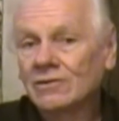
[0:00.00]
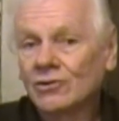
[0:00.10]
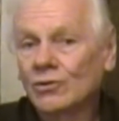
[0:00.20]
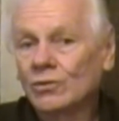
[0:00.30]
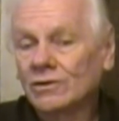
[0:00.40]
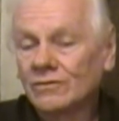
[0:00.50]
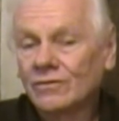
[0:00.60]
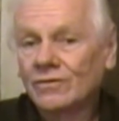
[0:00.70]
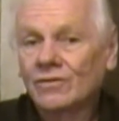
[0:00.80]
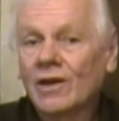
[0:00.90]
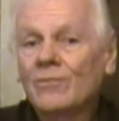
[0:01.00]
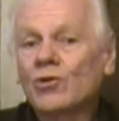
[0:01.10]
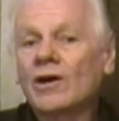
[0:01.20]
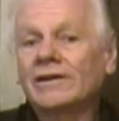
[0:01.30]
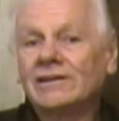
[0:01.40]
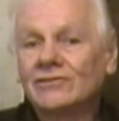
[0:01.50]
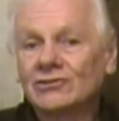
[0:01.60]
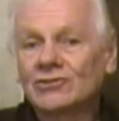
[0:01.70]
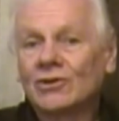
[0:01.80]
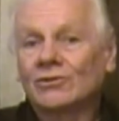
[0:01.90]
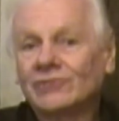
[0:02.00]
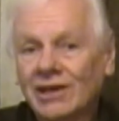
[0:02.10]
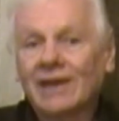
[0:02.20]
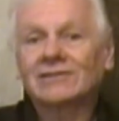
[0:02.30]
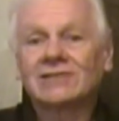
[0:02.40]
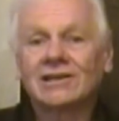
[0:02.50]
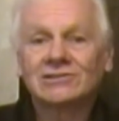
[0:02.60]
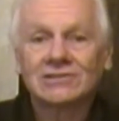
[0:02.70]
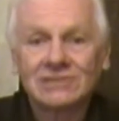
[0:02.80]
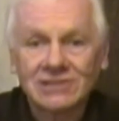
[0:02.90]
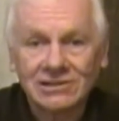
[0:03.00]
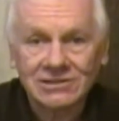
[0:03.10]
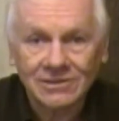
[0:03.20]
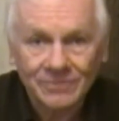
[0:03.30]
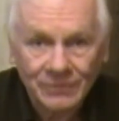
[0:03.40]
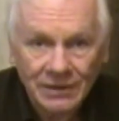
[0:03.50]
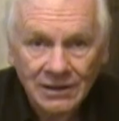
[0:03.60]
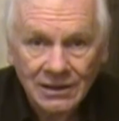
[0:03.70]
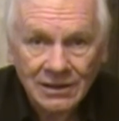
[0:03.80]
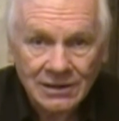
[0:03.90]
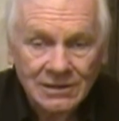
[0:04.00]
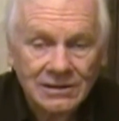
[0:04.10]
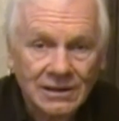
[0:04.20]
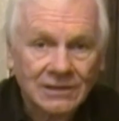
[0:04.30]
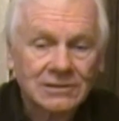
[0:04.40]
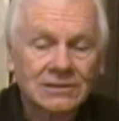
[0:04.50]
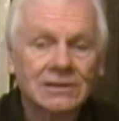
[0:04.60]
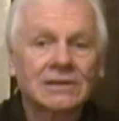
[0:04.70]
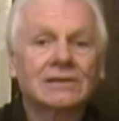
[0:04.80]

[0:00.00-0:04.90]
They brought in this whole taxation system that